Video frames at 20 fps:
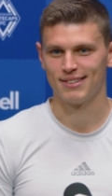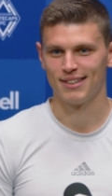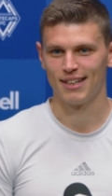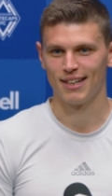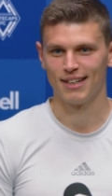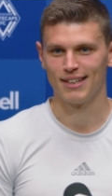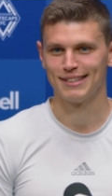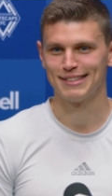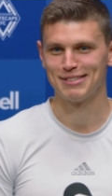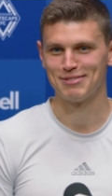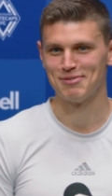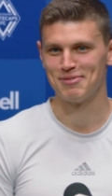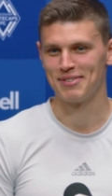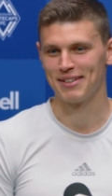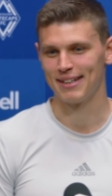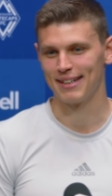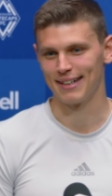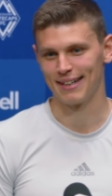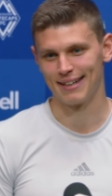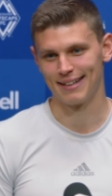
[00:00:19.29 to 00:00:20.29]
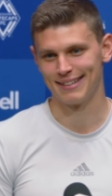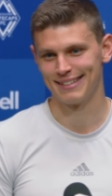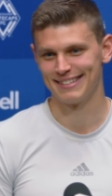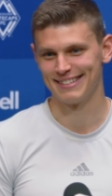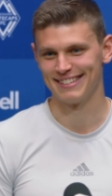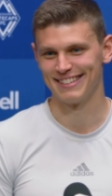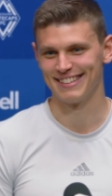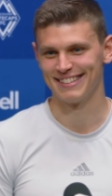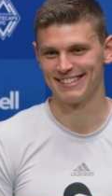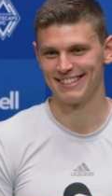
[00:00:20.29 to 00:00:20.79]
I had some feeling
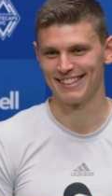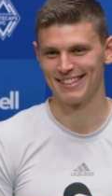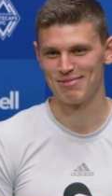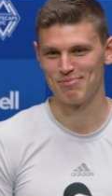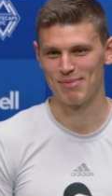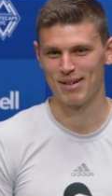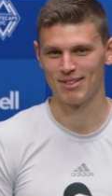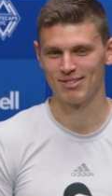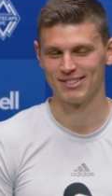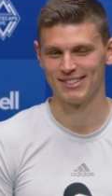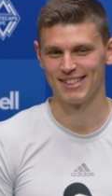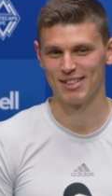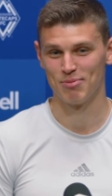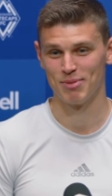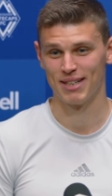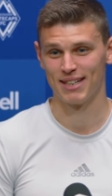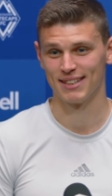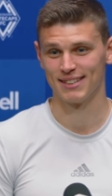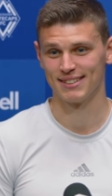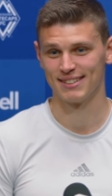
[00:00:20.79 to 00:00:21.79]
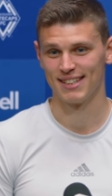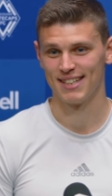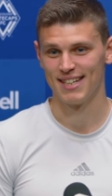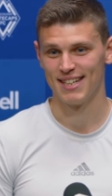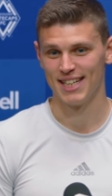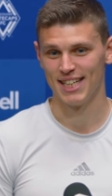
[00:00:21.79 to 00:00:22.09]
honestly that it's gonna bounce there because